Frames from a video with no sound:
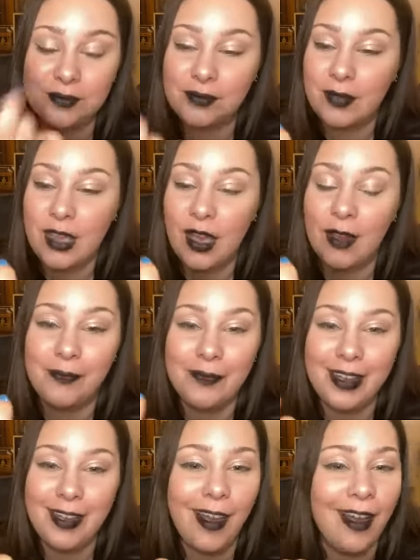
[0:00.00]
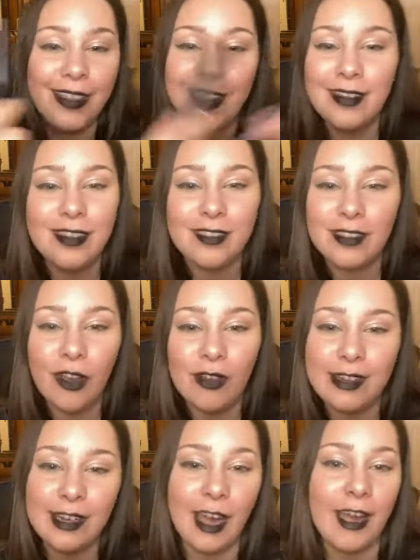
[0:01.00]
Yeah, I think that's called
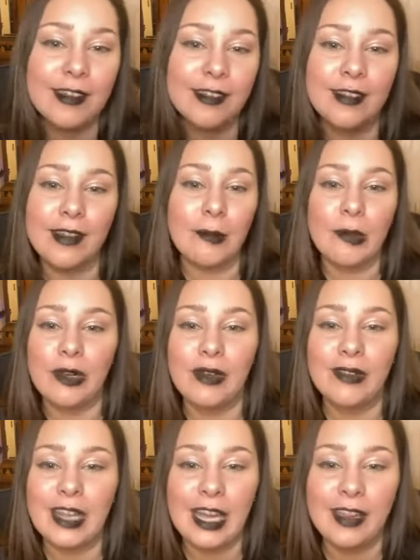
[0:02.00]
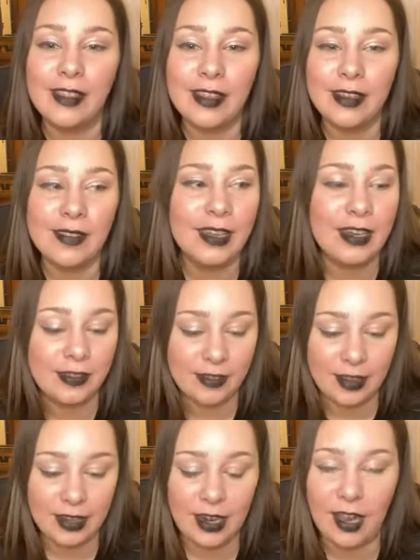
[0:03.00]
an eye stamper. Like, I think that it's
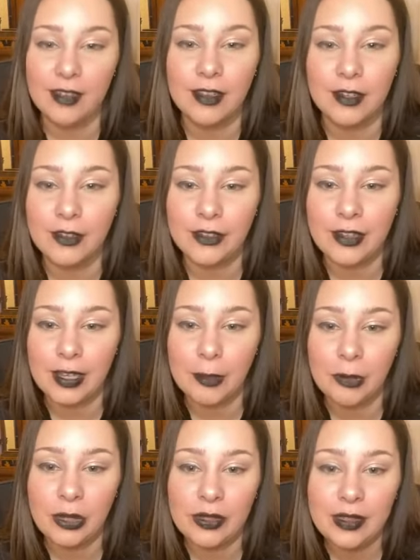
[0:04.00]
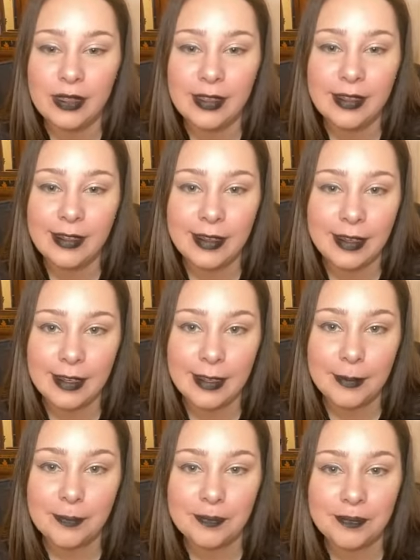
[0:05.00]
like an eyeliner stamp.
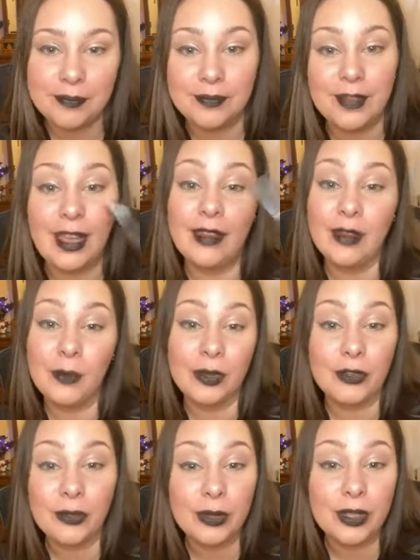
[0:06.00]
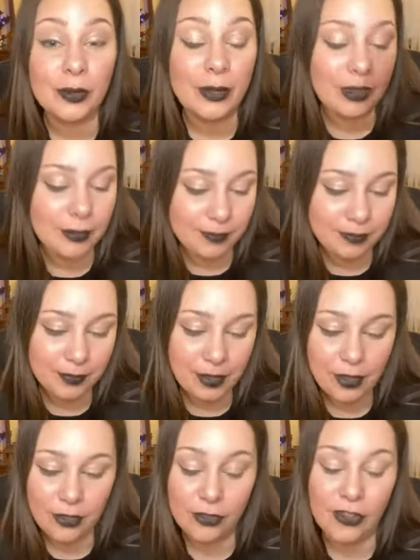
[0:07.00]
And it works really well.
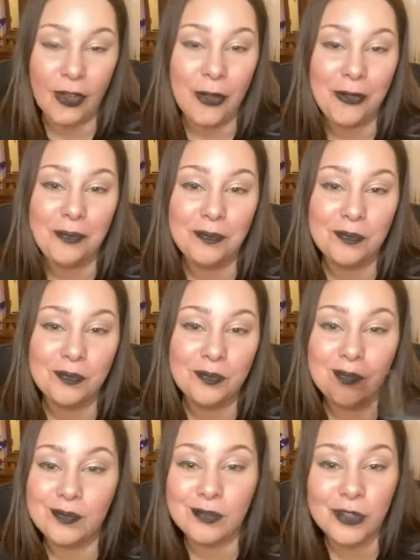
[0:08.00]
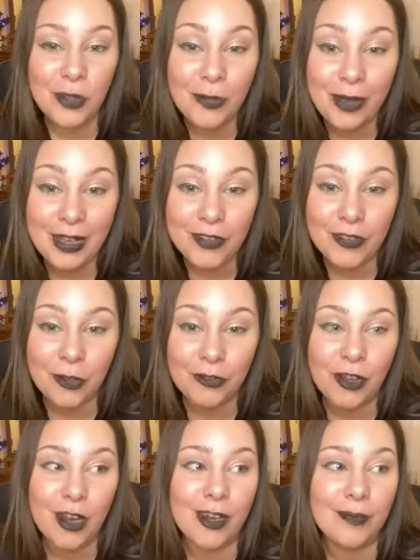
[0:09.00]
So, 2 ways so
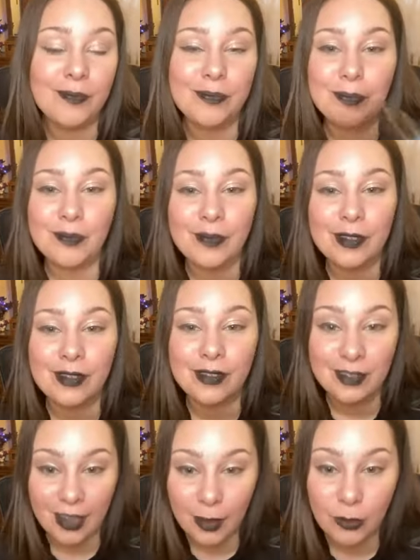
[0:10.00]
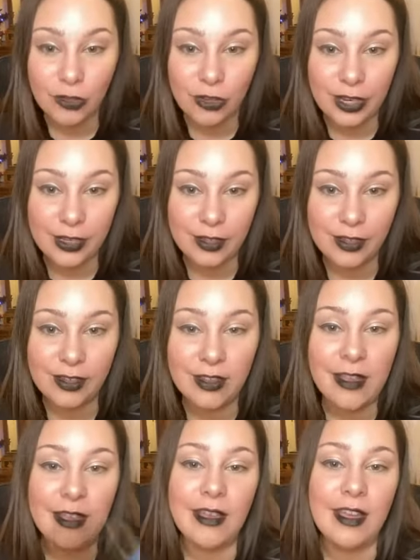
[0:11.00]
far. Tape trick
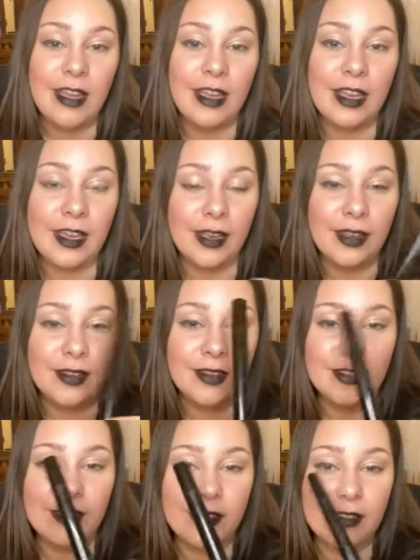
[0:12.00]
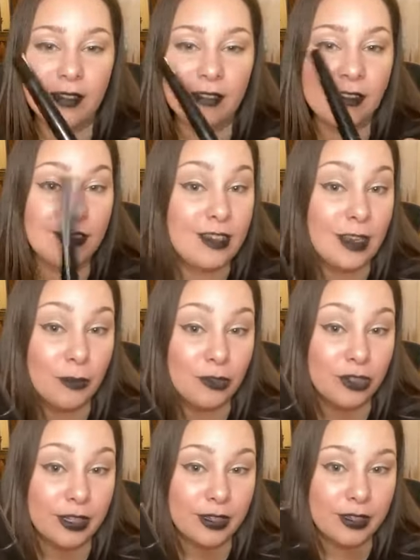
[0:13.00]
and stamp
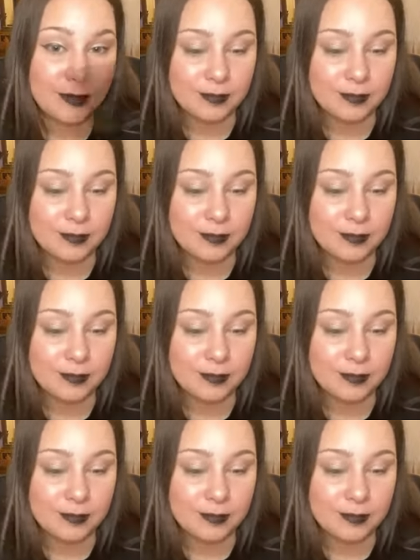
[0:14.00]
trick.